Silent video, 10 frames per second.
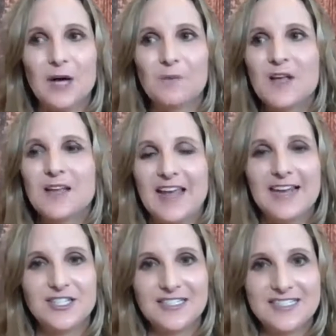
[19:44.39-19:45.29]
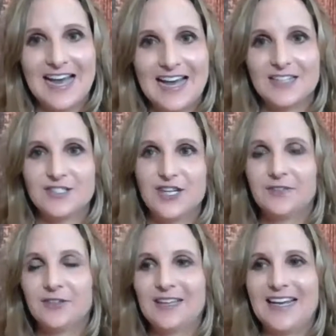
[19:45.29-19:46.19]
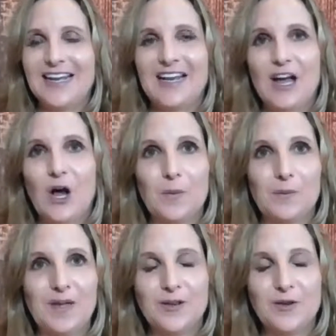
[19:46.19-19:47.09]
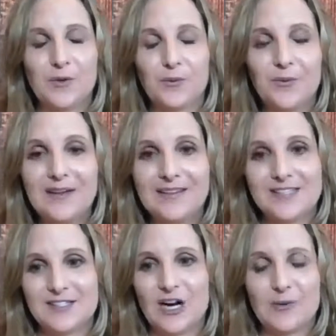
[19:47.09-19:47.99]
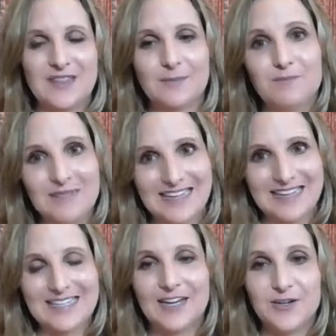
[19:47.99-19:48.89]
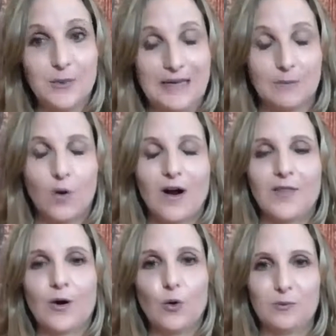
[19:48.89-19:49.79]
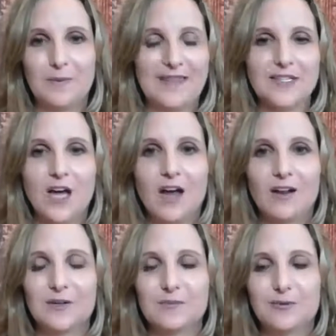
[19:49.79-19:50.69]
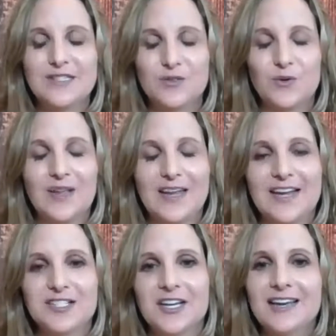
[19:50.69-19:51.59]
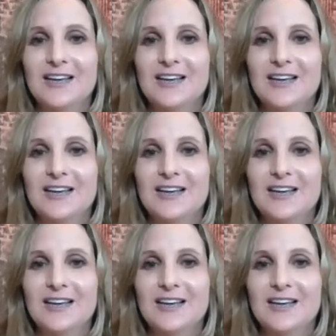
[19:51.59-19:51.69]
The ages that generally you can really start with them kids kind of doing it more on their own would be that toddler and preschool age.